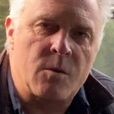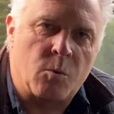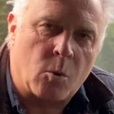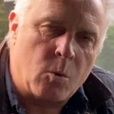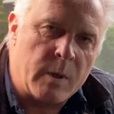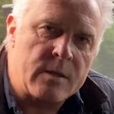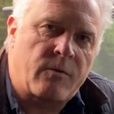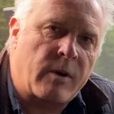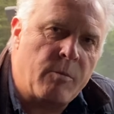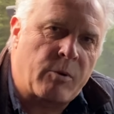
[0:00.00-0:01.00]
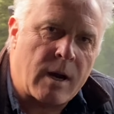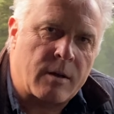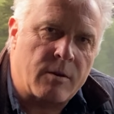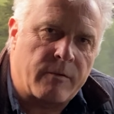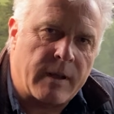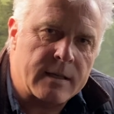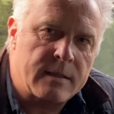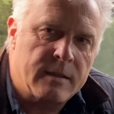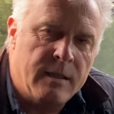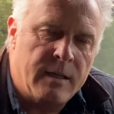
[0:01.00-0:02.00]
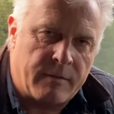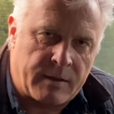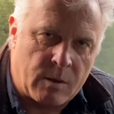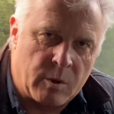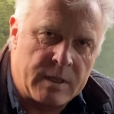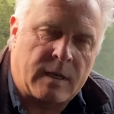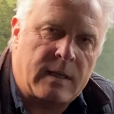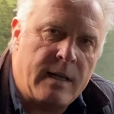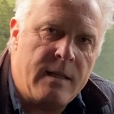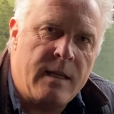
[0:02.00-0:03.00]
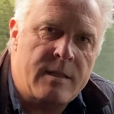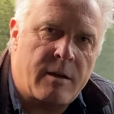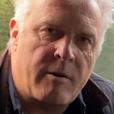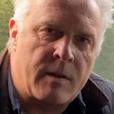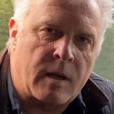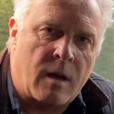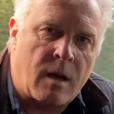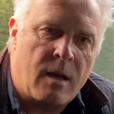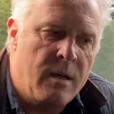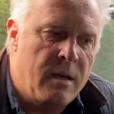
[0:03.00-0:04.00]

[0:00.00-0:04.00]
were always very proud of the fact, if they wanted to clean the interior of the car,